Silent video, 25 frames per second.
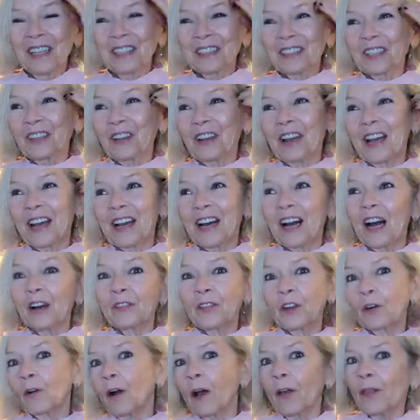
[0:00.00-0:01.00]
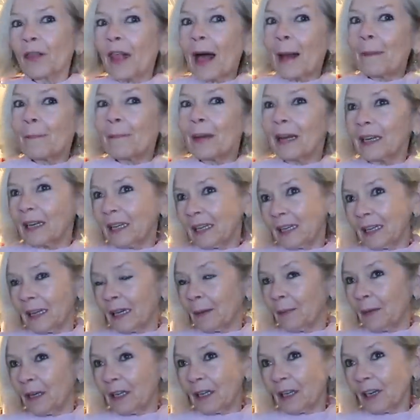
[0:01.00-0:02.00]
So yeah, there aren't that many.
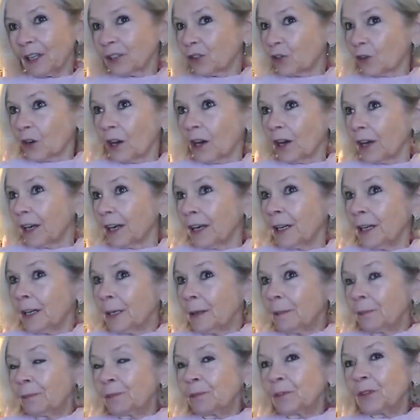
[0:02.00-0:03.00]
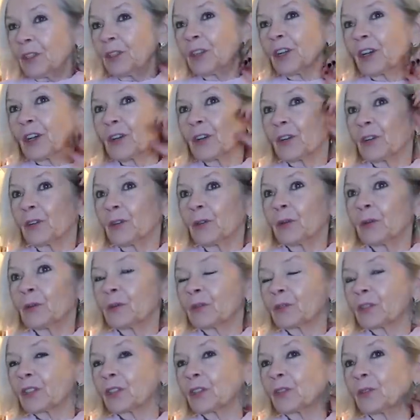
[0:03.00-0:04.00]
I mean, I try, you know,
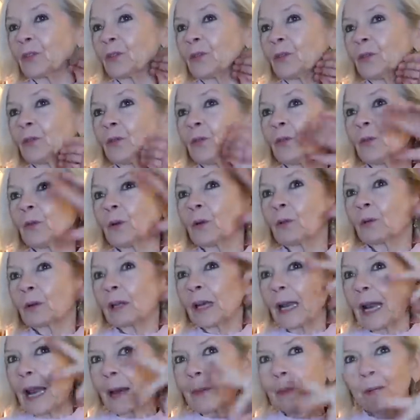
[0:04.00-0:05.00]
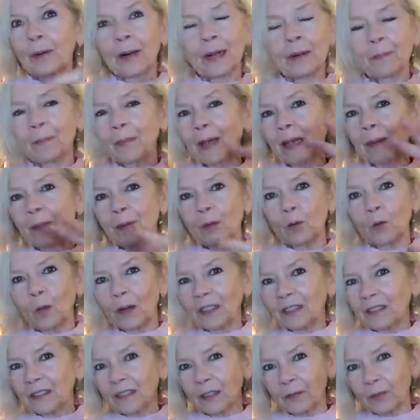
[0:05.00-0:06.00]
to collaborate maybe
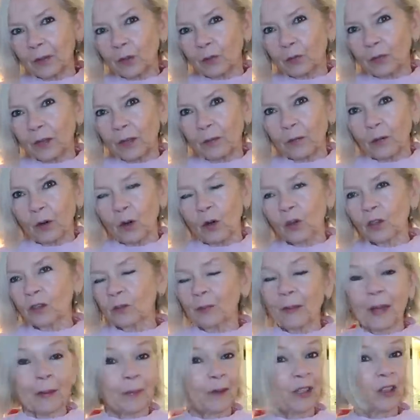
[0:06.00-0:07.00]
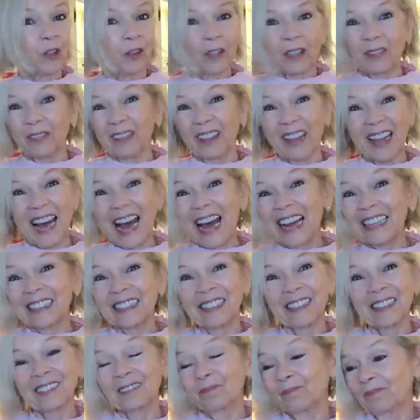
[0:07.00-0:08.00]
once every 3 vlogs, maybe not even
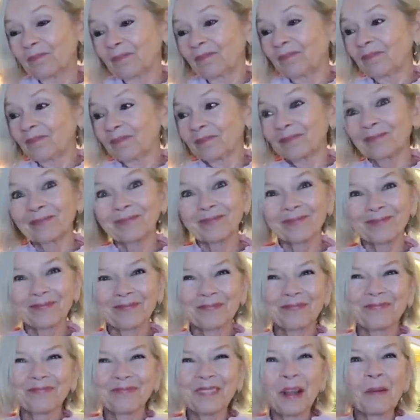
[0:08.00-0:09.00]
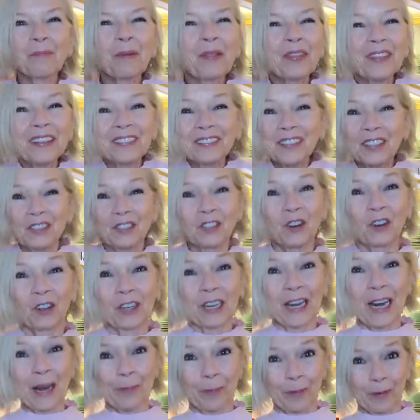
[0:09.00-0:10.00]
that. But this is not
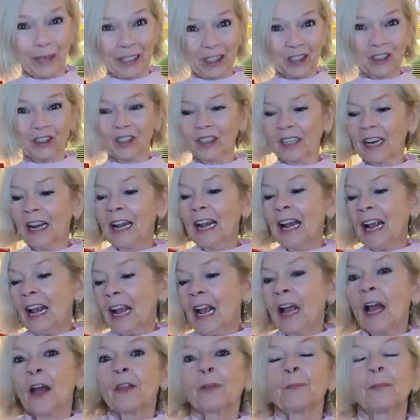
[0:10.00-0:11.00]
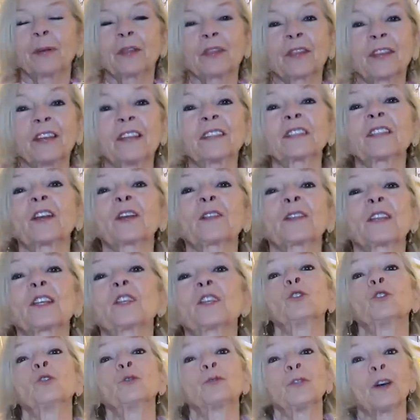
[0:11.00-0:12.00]
collaboration. But this I
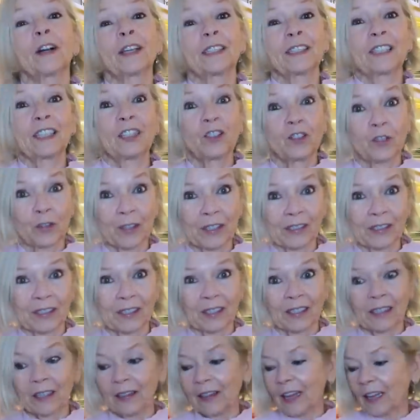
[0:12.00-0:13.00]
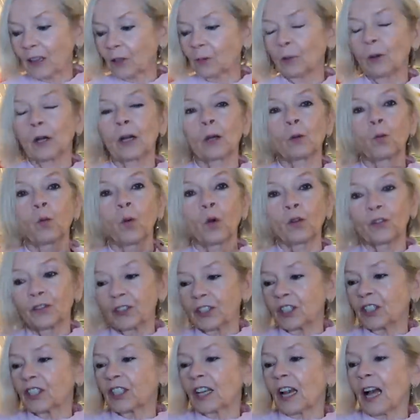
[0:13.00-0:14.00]
you'll find interesting, and that's why I
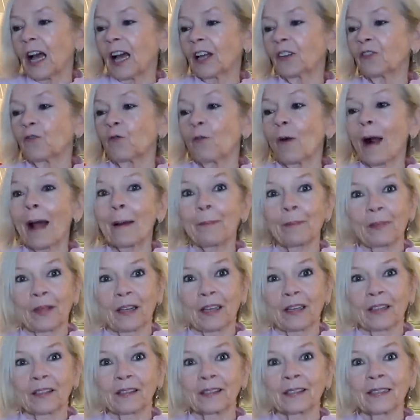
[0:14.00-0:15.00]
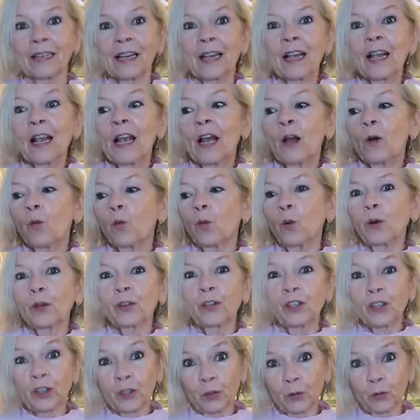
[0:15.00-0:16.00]
wanted to unwrap this
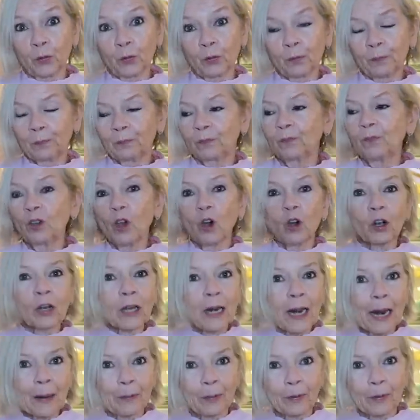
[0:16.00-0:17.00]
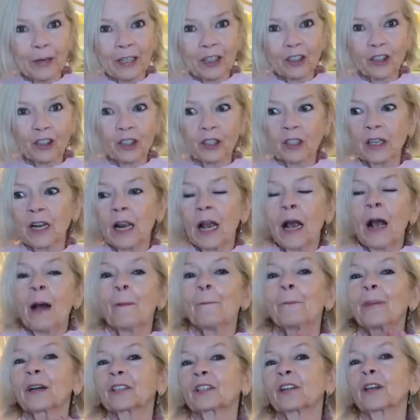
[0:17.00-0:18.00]
with you. Not collaboration,
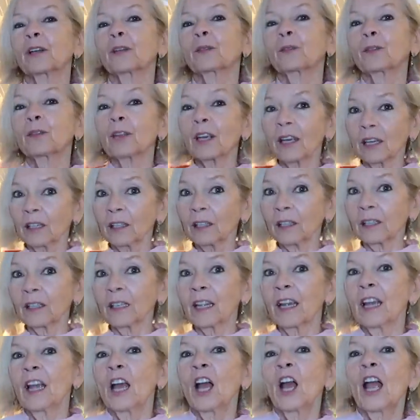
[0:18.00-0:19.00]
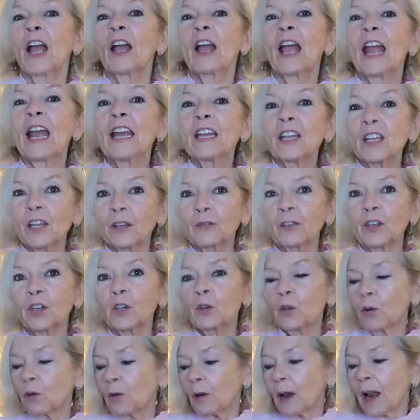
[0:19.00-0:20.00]
but I think any of
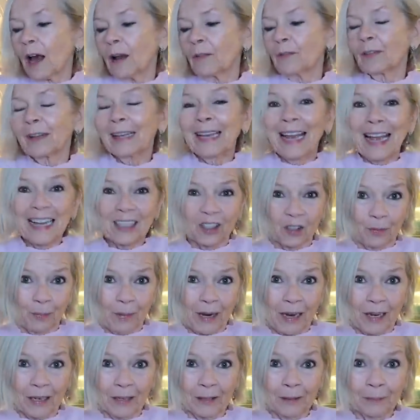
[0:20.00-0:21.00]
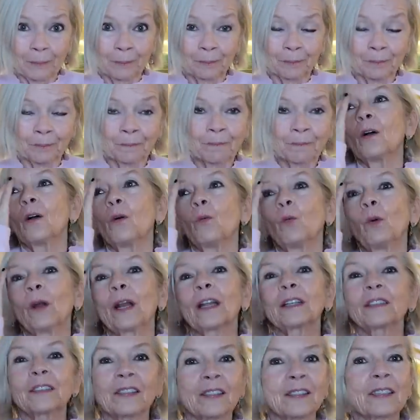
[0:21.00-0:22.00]
you who love Cashmere
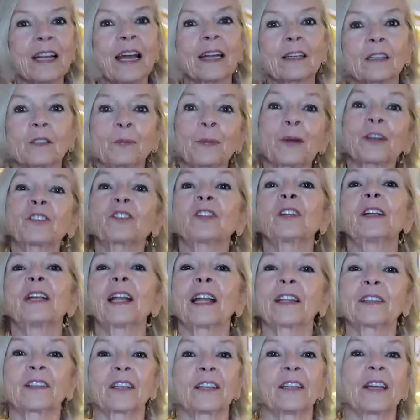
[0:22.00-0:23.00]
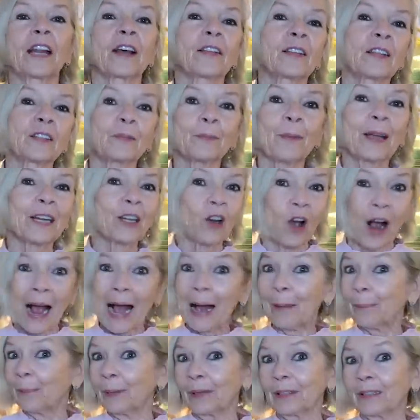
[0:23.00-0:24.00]
will understand, especially in London. Now, this may not
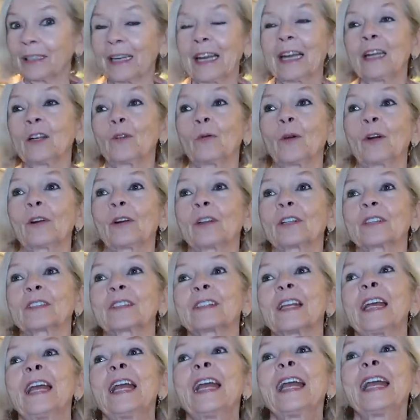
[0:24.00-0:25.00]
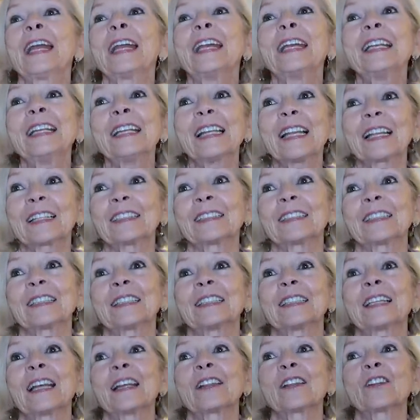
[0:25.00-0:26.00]
happen anywhere else. In
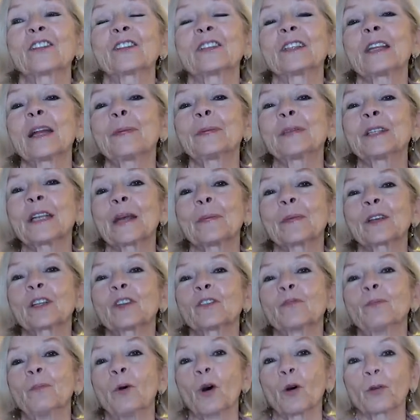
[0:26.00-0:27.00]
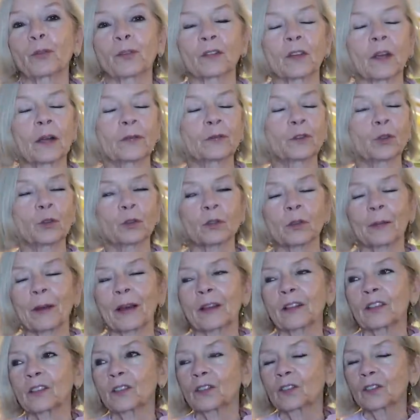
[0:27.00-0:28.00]
London, there is an epidemic of moths. I've talked
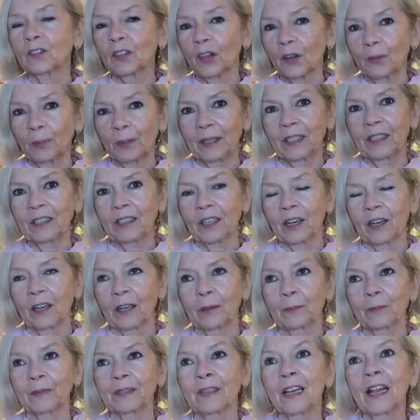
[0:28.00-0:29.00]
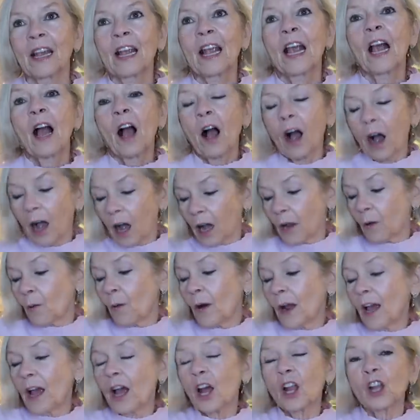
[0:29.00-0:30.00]
about this so many times. I
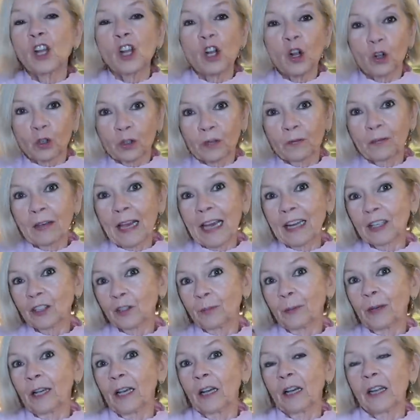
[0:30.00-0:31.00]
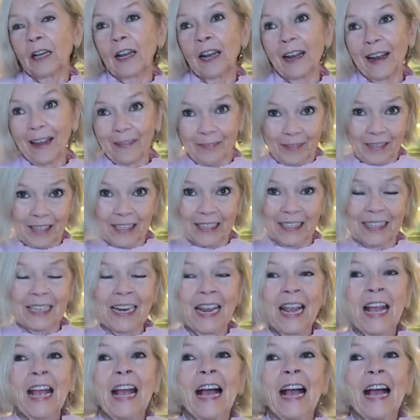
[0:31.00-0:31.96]
wear a lot of cashmere, I love it.